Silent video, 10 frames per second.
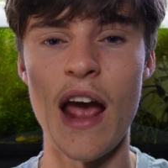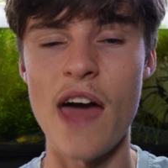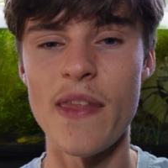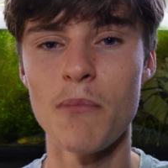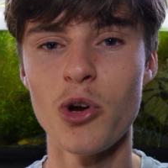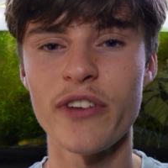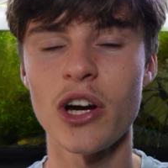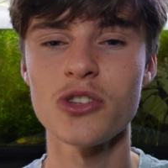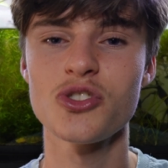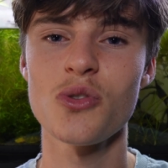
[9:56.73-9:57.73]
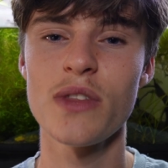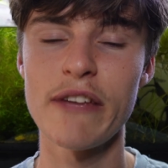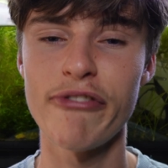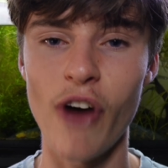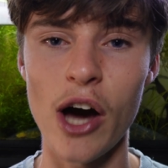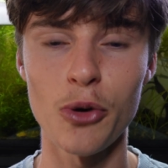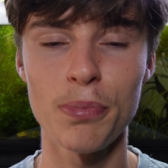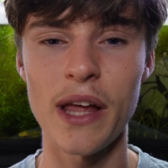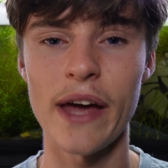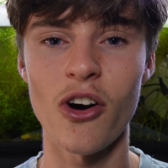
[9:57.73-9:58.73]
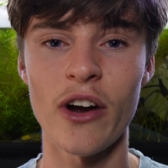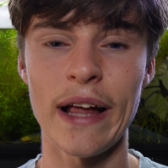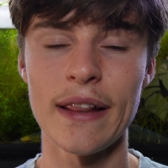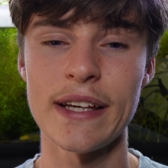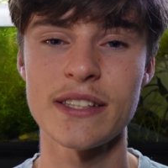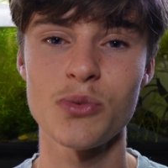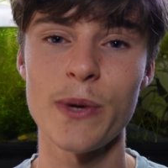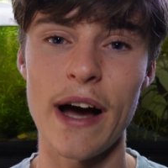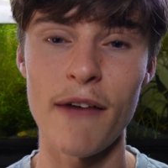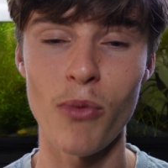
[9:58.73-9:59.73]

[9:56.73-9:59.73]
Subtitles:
And then moving on to the final plant on our list, we have